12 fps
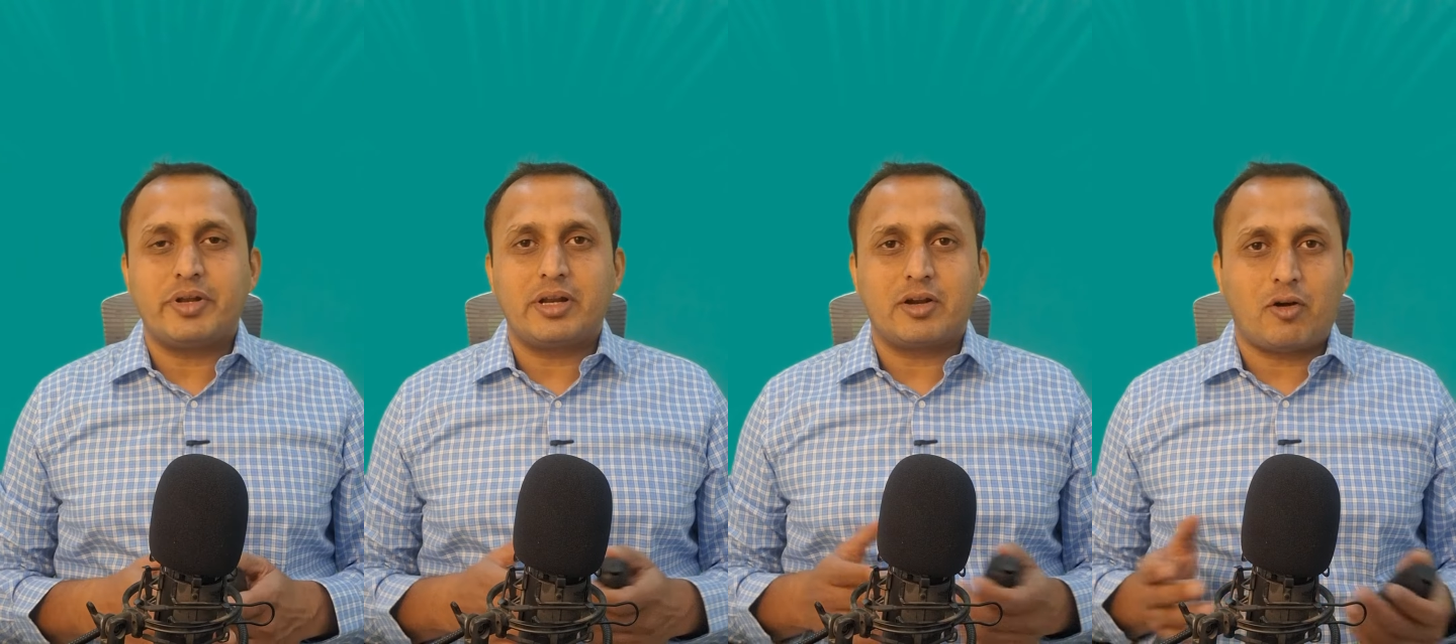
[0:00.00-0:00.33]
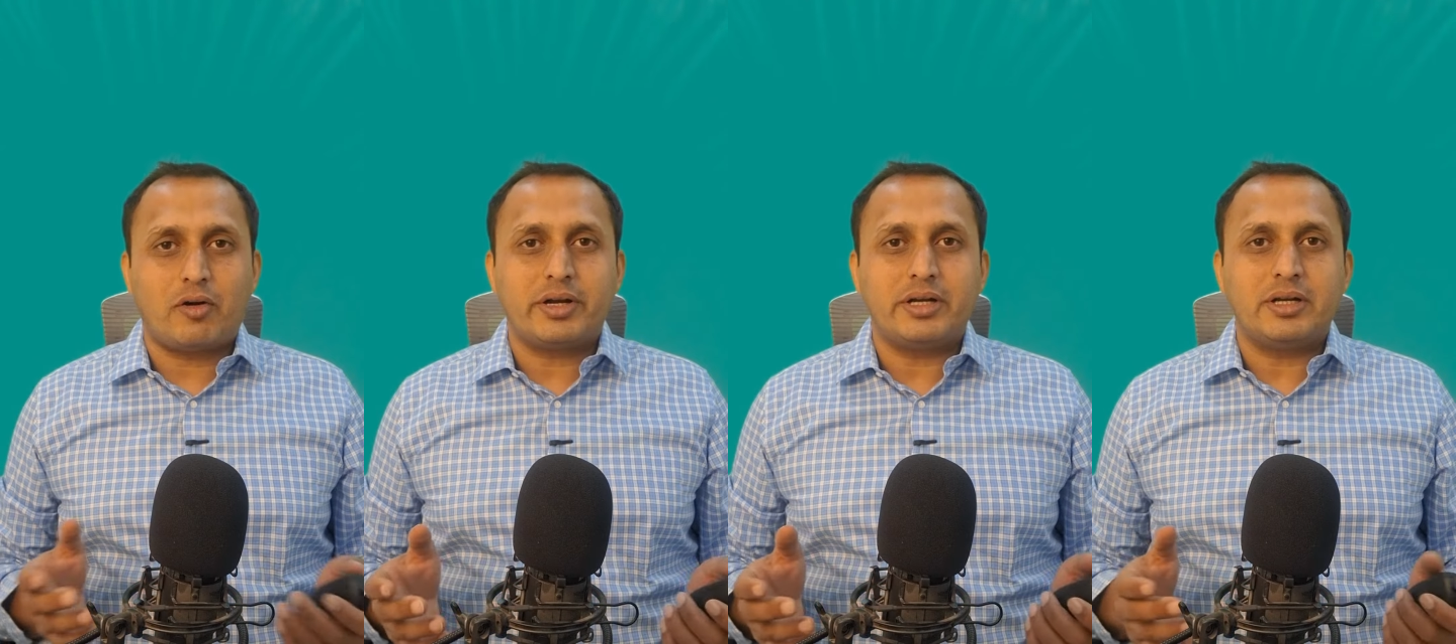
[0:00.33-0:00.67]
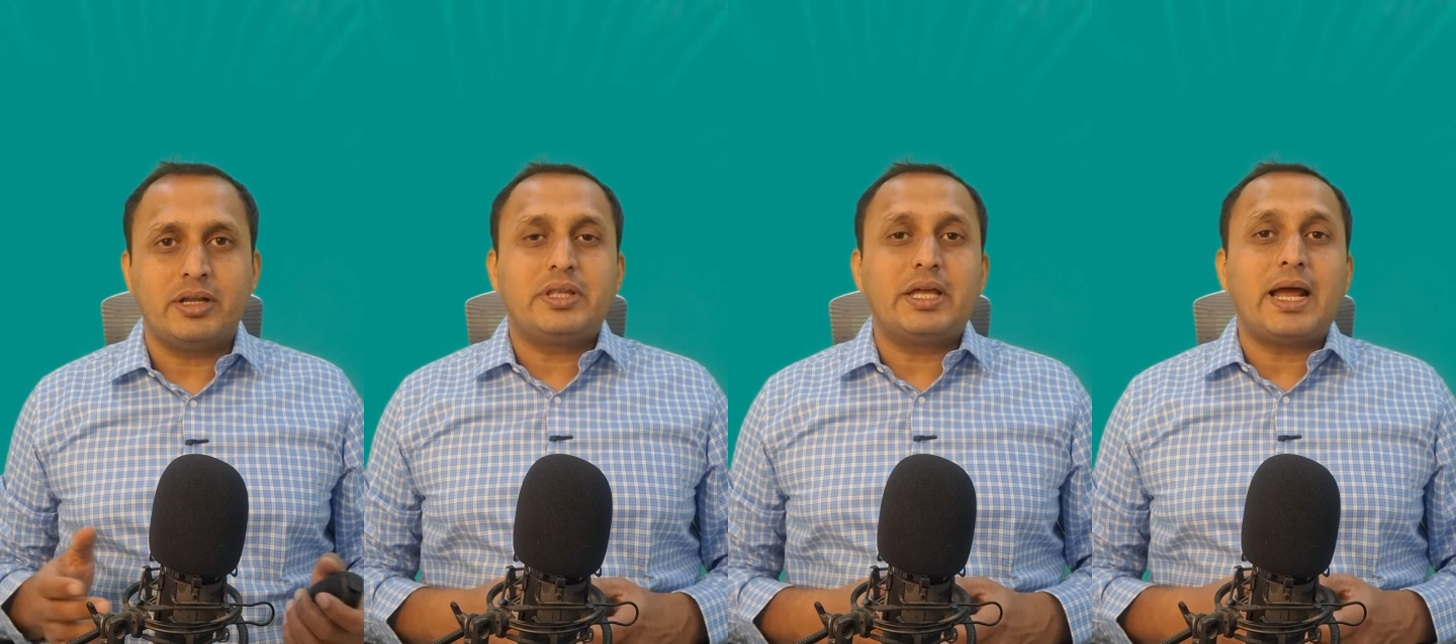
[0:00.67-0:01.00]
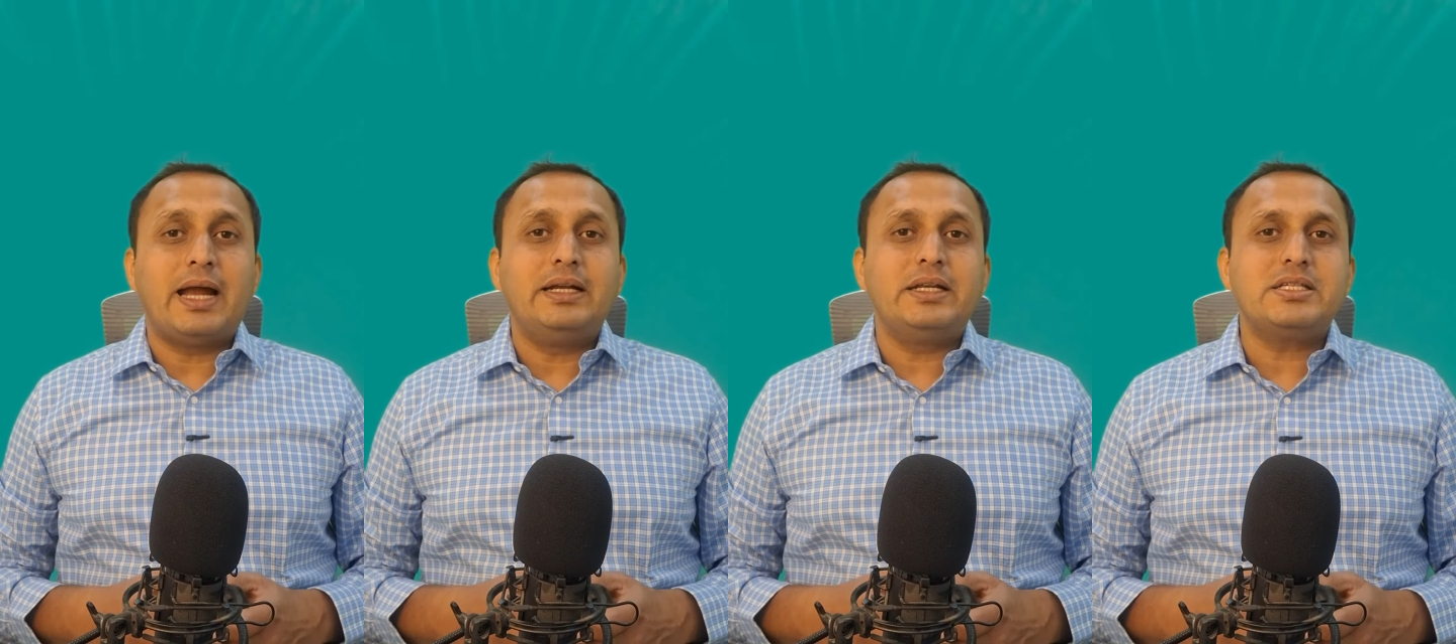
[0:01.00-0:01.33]
were recorded, with an
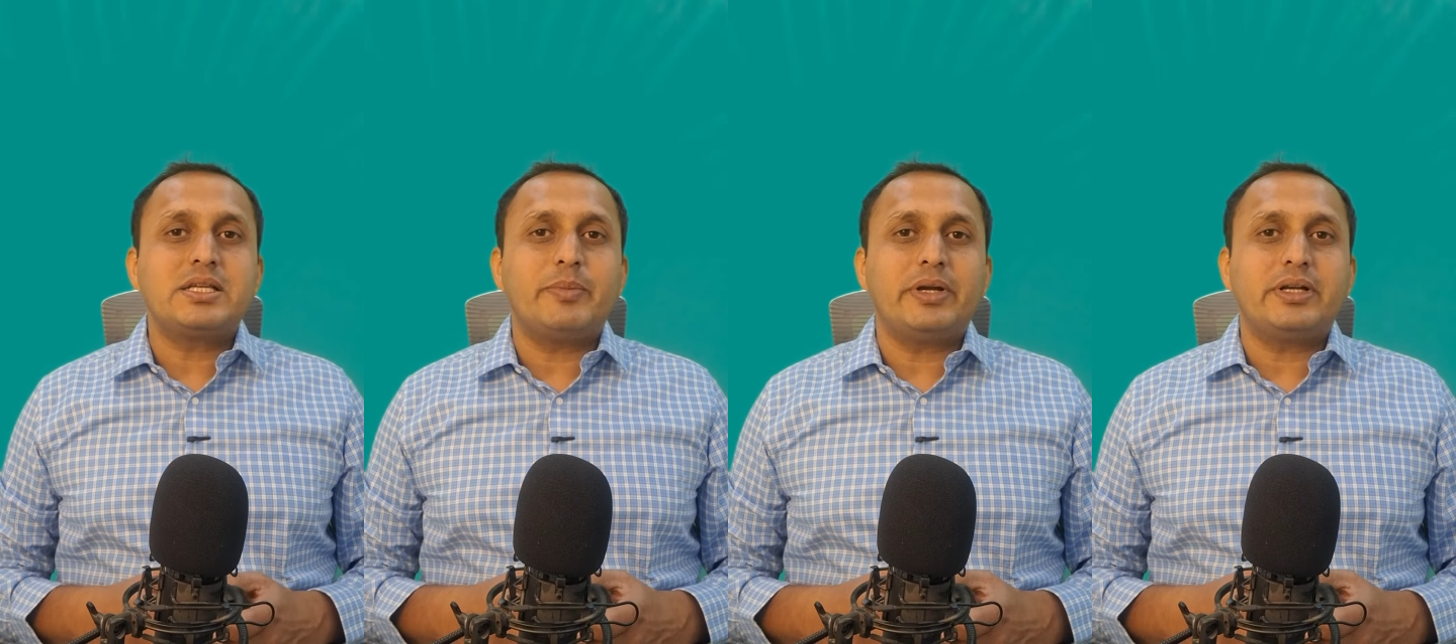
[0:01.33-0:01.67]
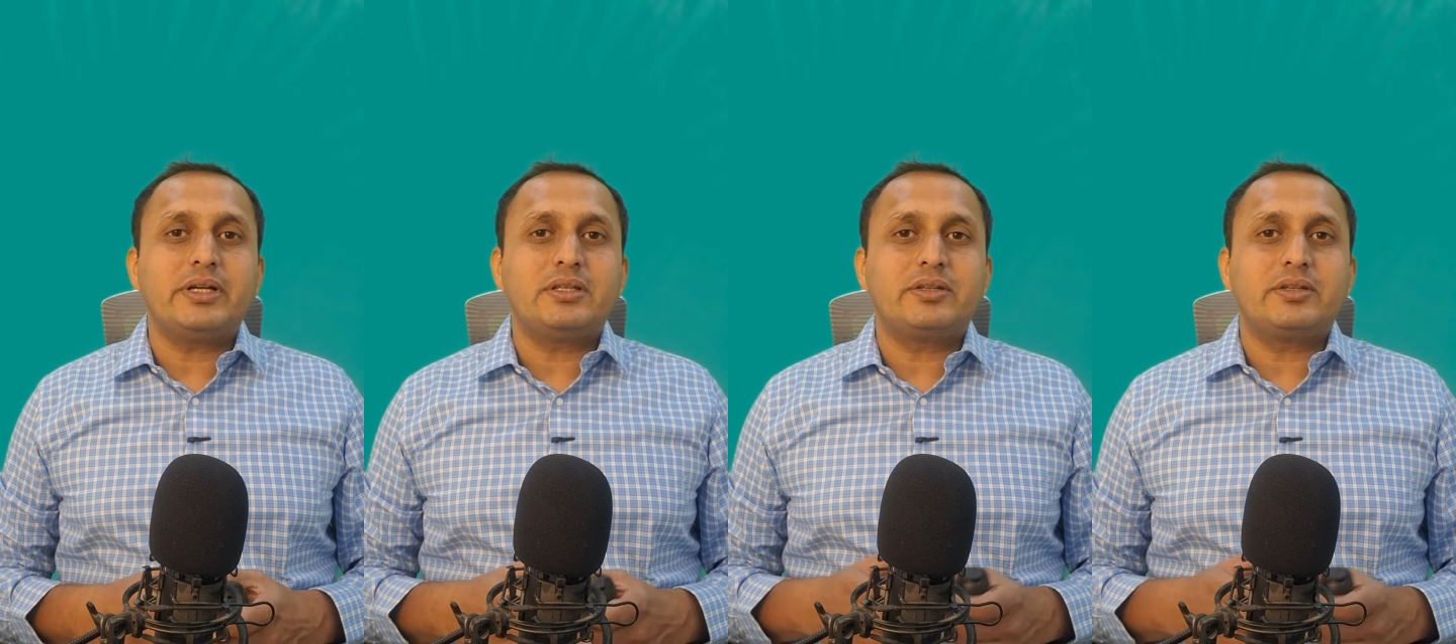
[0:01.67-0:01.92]
anticipated